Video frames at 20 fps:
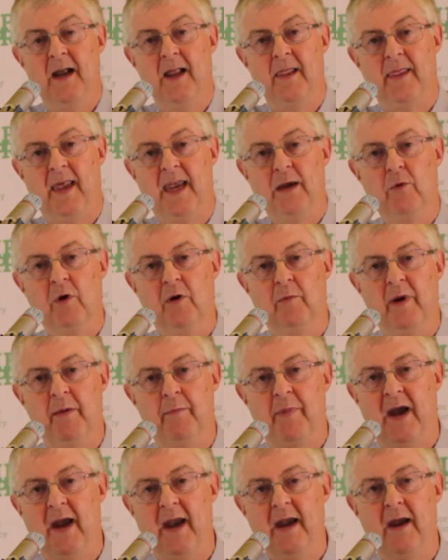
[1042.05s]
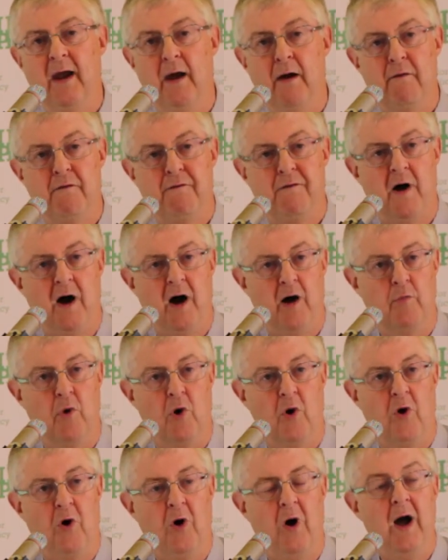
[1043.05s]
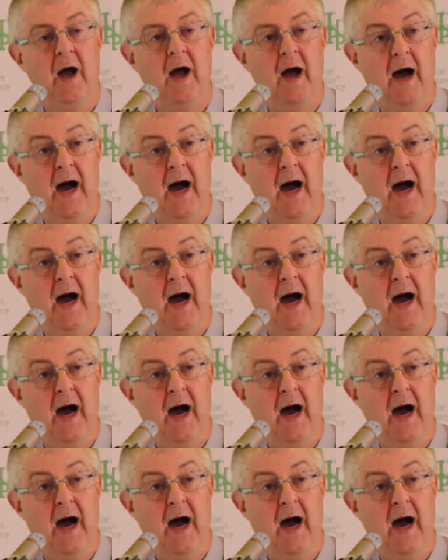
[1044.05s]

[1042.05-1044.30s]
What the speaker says: they will be paying far more